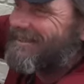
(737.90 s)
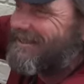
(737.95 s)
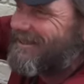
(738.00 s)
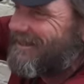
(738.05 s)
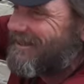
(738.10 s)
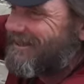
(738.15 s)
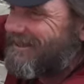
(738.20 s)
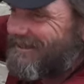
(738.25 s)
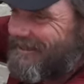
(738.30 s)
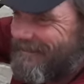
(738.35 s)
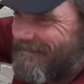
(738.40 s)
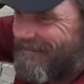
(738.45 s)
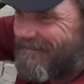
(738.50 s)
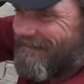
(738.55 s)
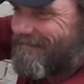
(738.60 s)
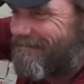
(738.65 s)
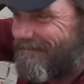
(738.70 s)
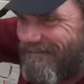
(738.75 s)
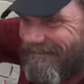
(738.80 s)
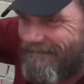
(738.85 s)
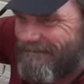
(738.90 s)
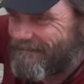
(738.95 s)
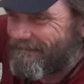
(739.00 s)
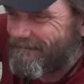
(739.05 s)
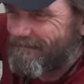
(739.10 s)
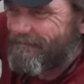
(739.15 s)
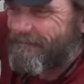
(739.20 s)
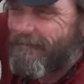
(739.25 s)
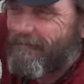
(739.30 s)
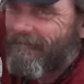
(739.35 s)
Well, hopefully the
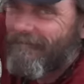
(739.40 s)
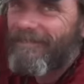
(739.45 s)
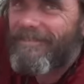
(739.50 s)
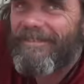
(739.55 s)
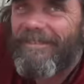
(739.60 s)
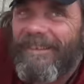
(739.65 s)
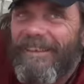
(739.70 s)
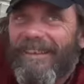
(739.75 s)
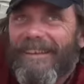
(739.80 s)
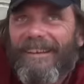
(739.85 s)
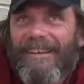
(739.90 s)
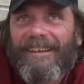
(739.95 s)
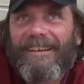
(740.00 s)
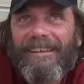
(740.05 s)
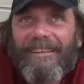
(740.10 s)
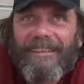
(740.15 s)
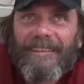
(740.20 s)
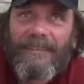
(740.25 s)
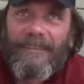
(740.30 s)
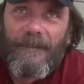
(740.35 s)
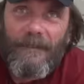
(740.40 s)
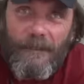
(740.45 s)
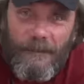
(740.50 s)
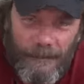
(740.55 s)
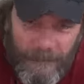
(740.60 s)
sneakers will kind of be there for a little while